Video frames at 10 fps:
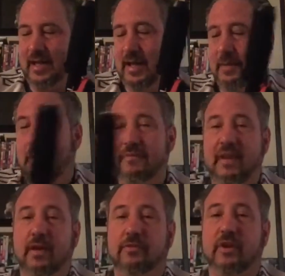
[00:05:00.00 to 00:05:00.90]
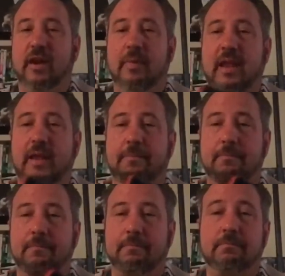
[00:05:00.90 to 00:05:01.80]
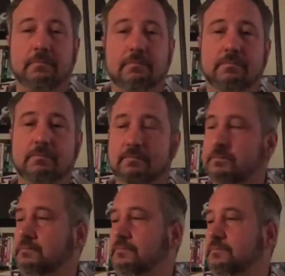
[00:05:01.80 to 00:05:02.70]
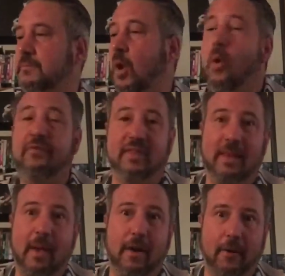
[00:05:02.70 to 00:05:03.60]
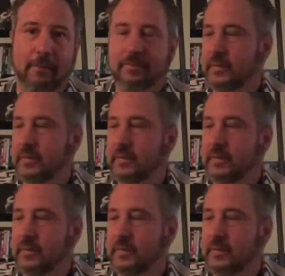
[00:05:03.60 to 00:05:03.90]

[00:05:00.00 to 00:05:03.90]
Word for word: uh, my videos are going to be hopefully better.